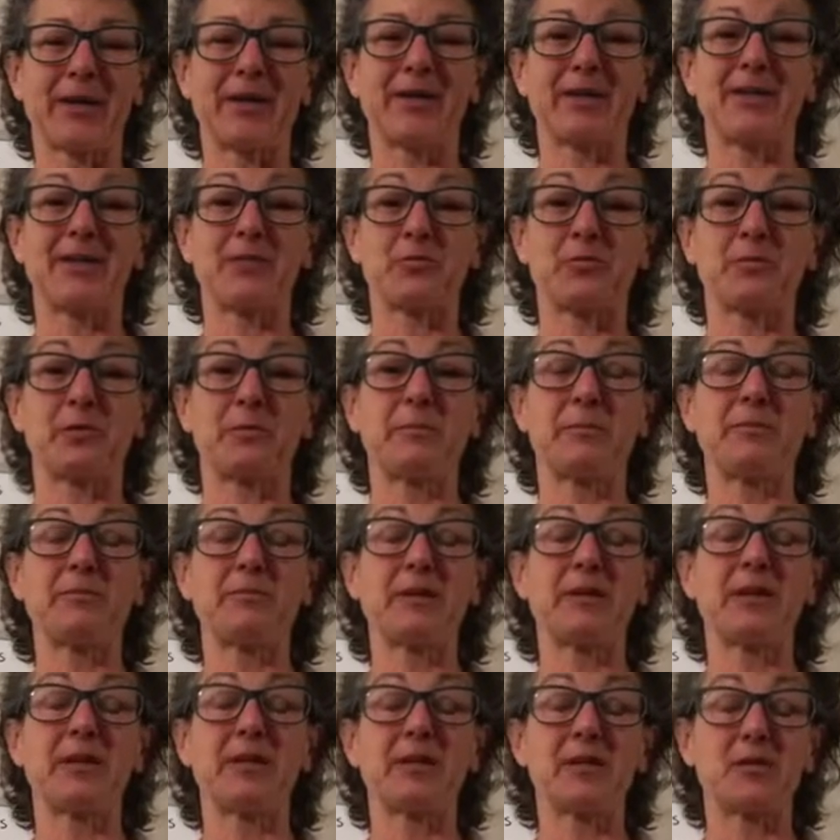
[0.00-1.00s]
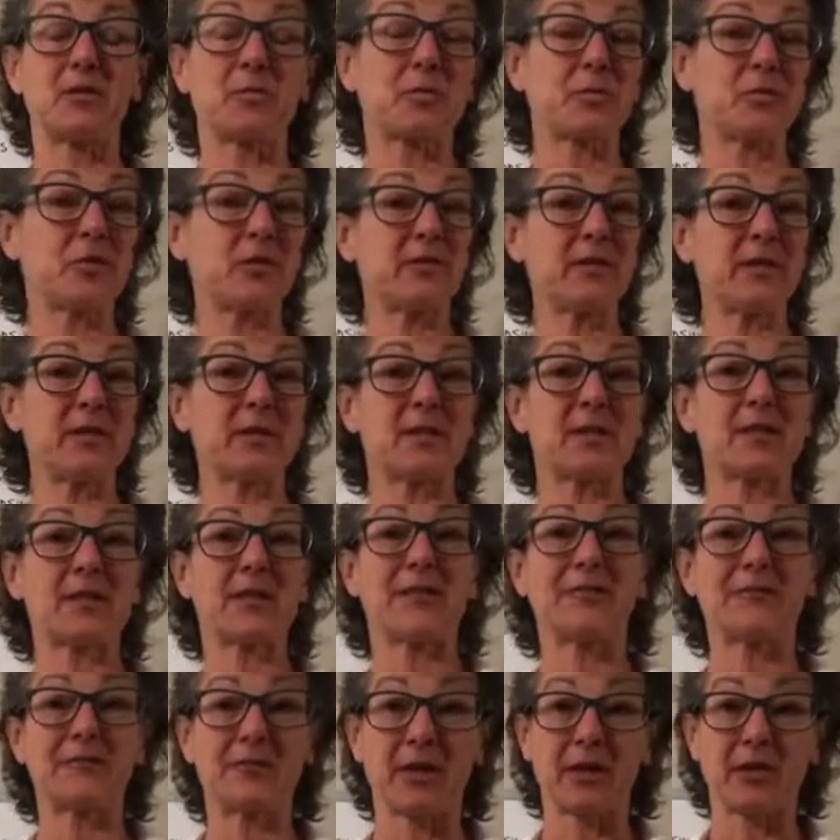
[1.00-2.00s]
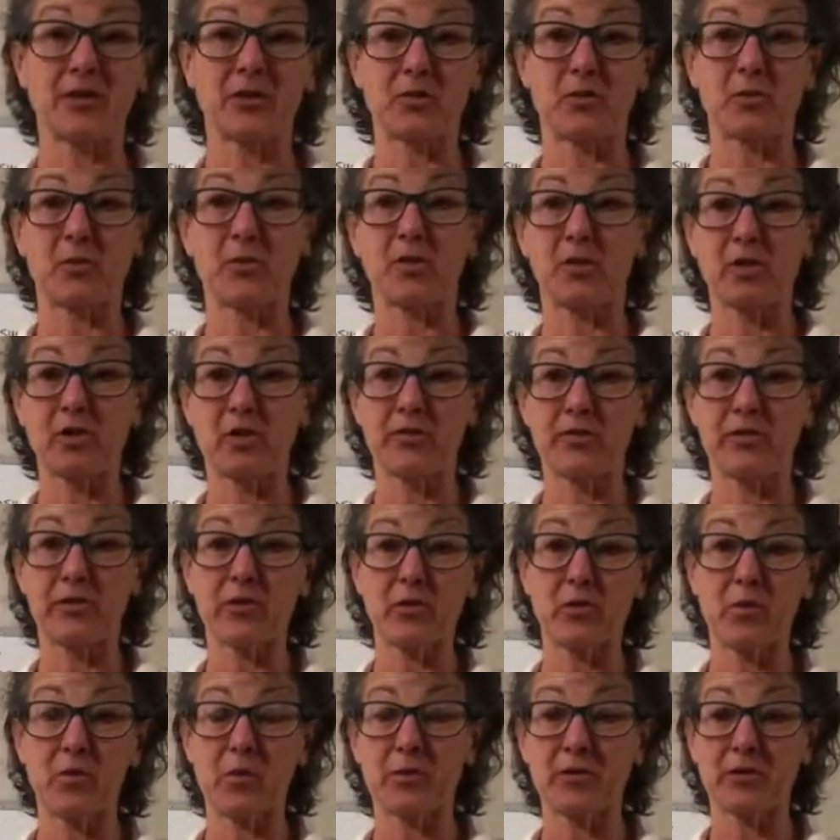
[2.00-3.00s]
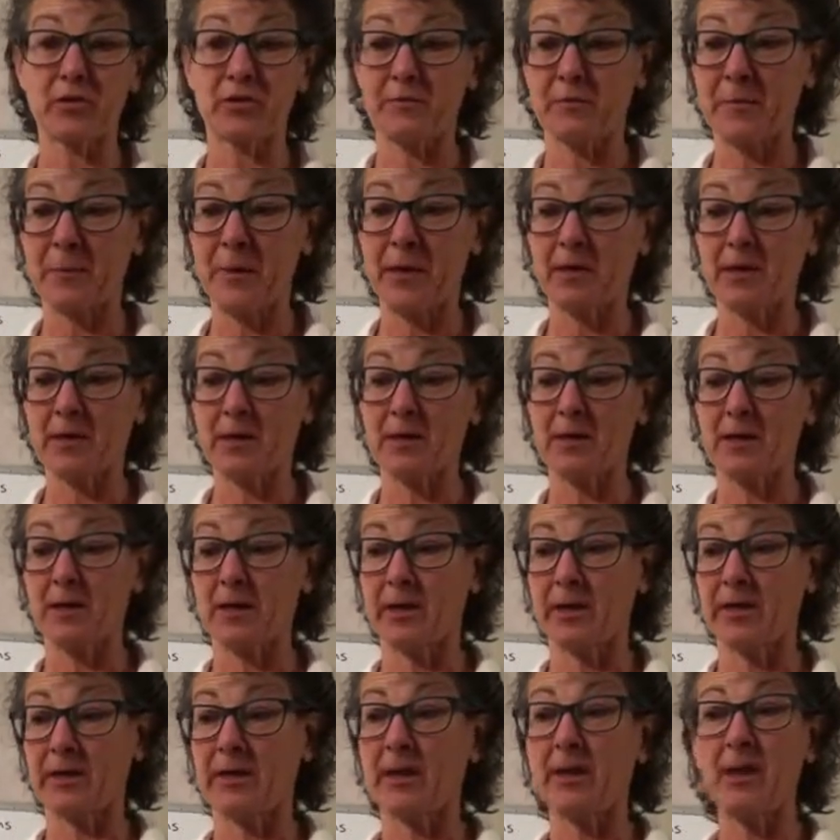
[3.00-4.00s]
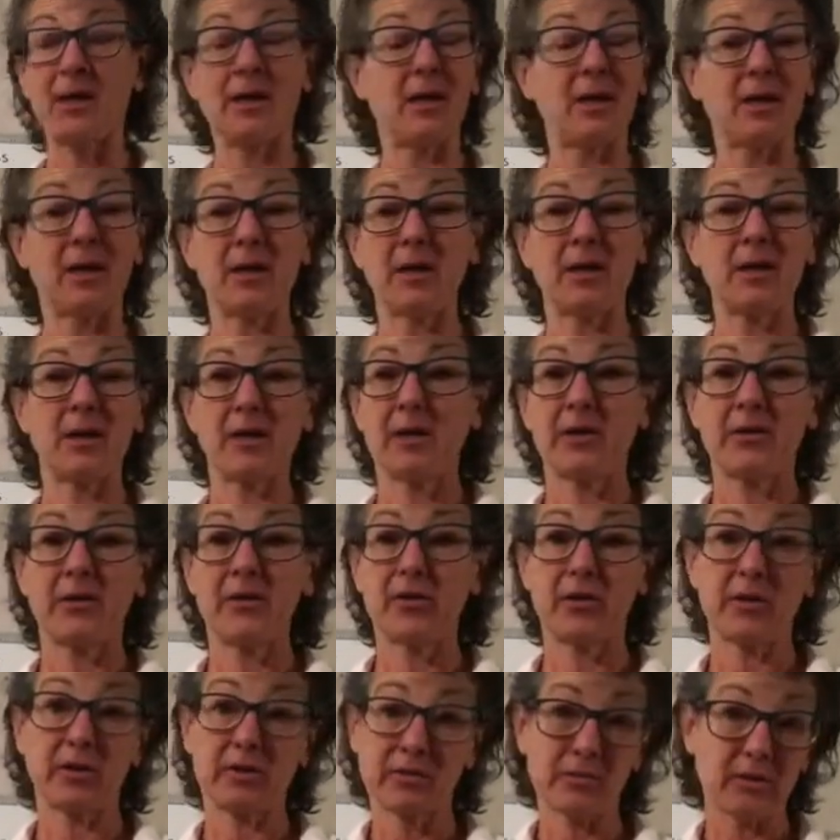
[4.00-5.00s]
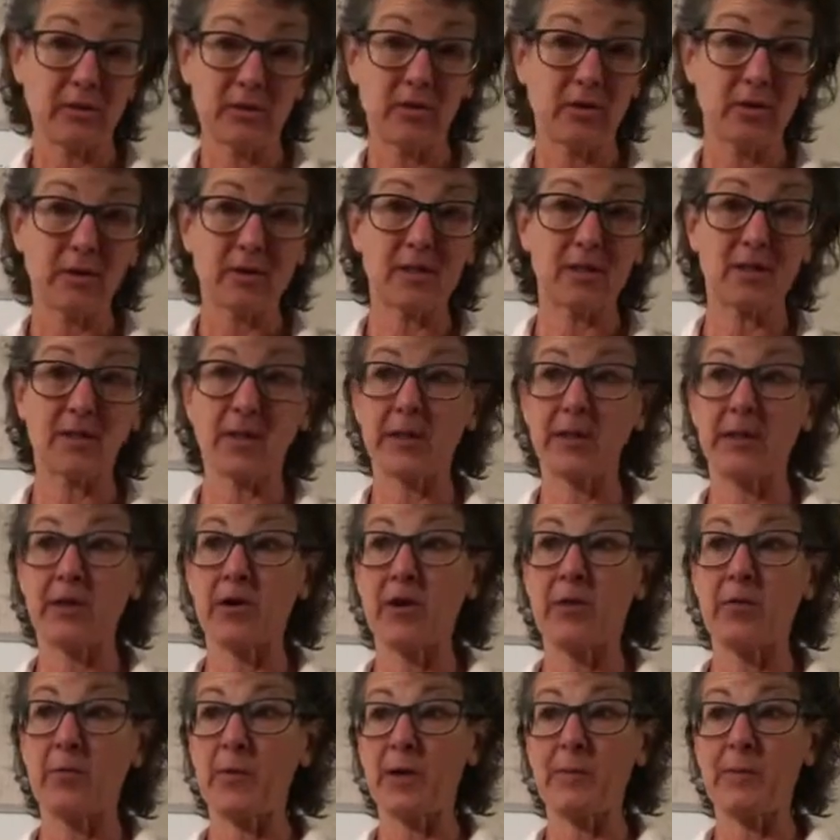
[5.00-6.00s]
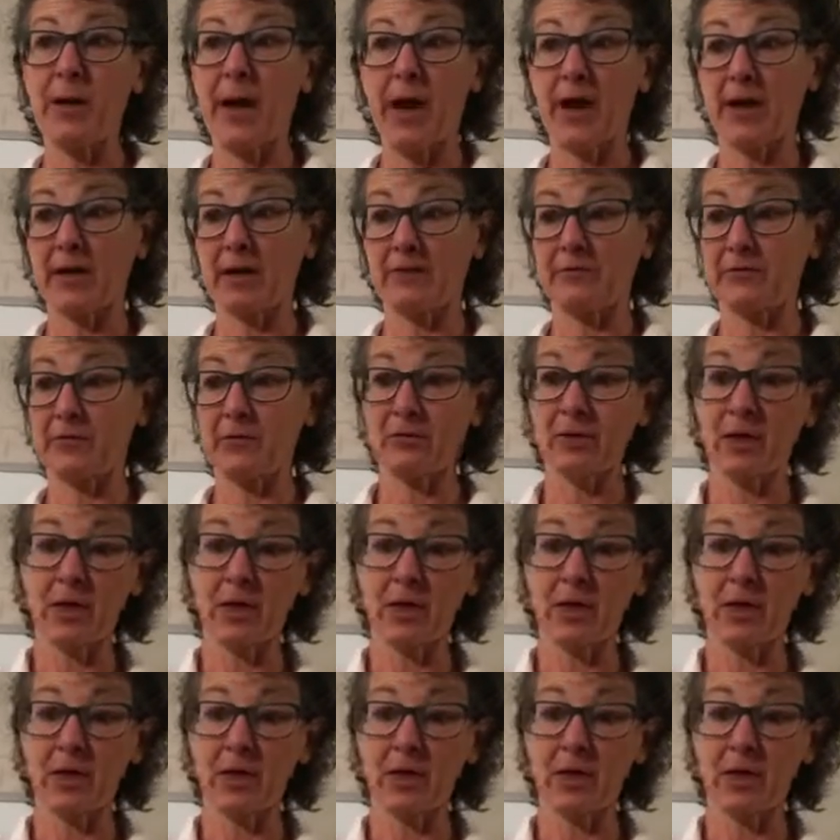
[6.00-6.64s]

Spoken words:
and it has proven itself not to work over the course of mankind. You can study it all the way back if you'd